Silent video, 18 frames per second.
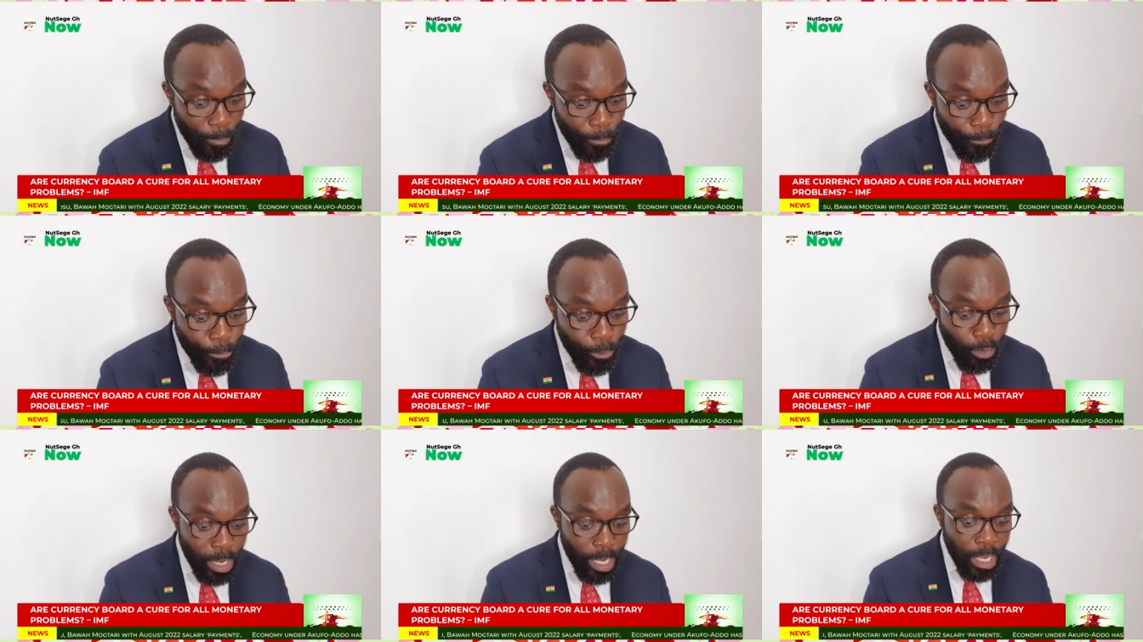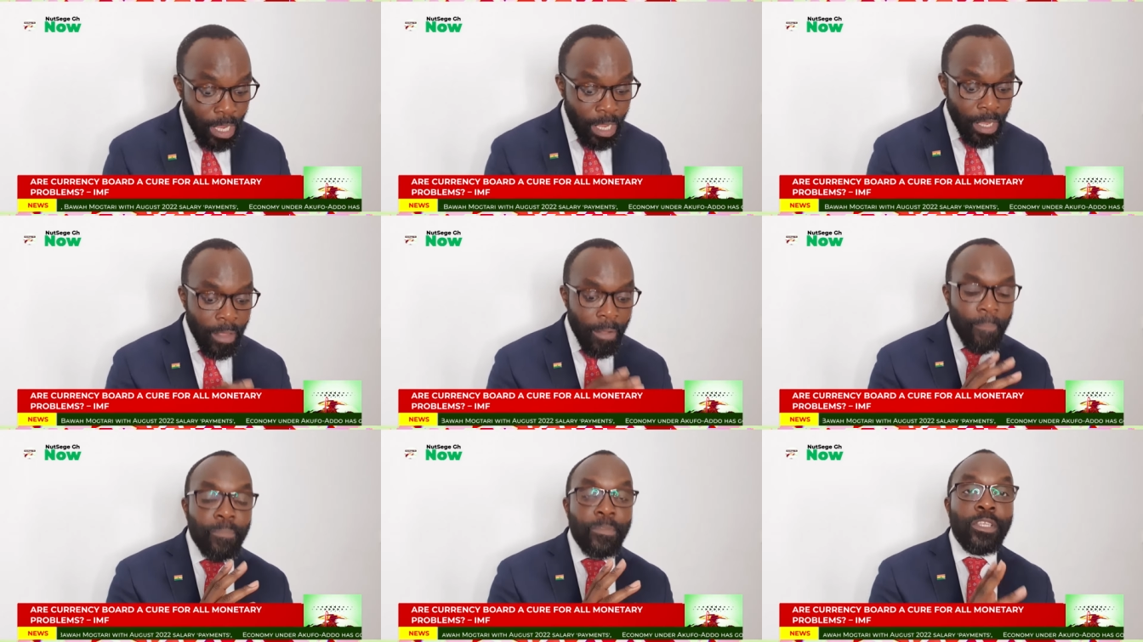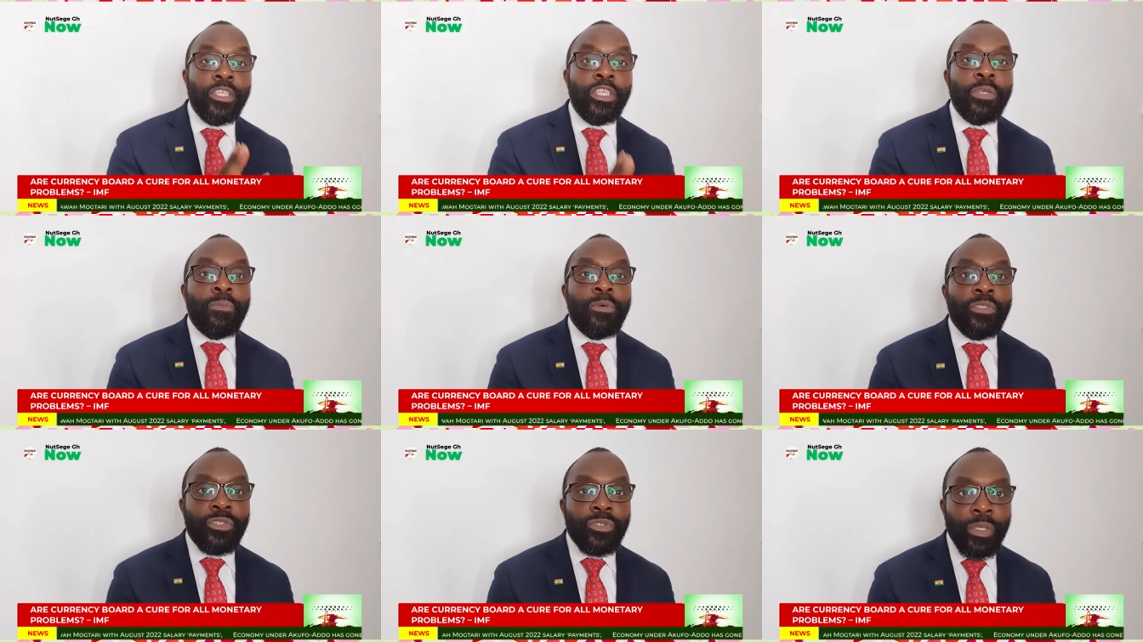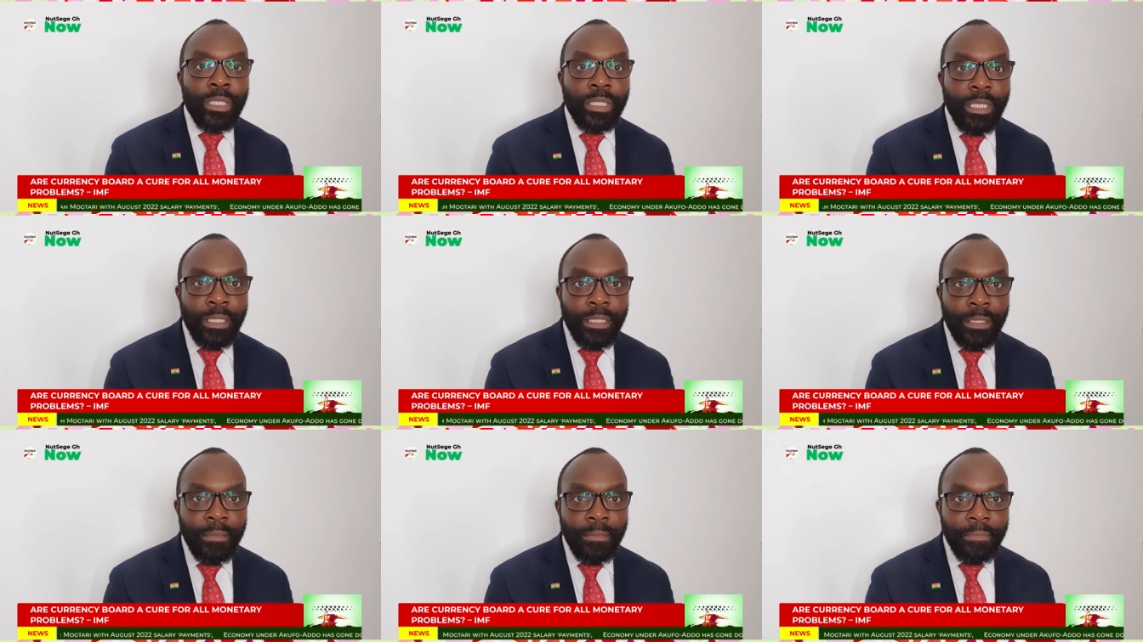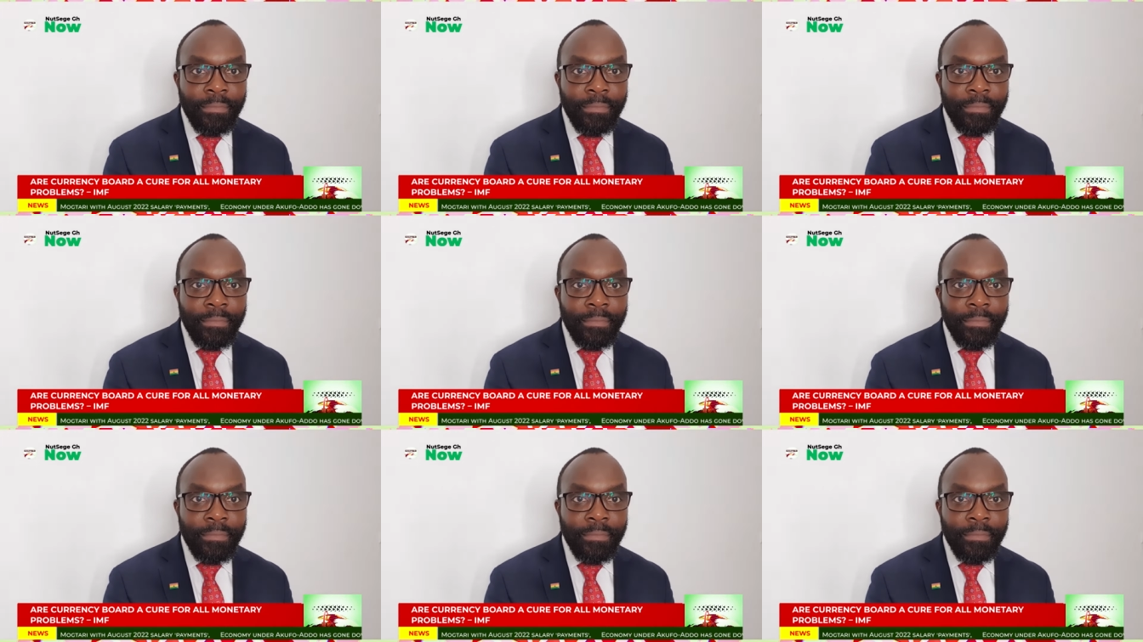fully demonstrated.